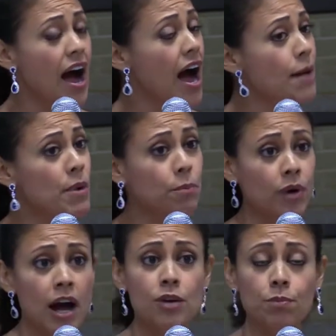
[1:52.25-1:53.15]
I'm a
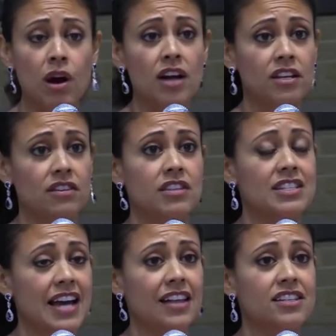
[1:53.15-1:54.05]
proud product of
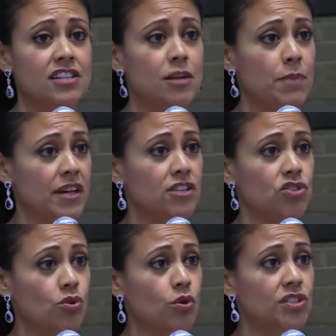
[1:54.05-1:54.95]
the Dallas Independent
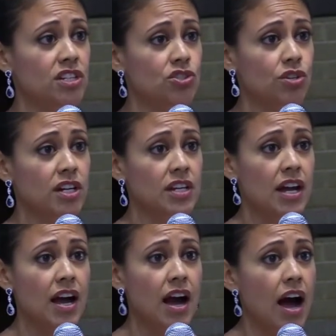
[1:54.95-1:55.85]
School District.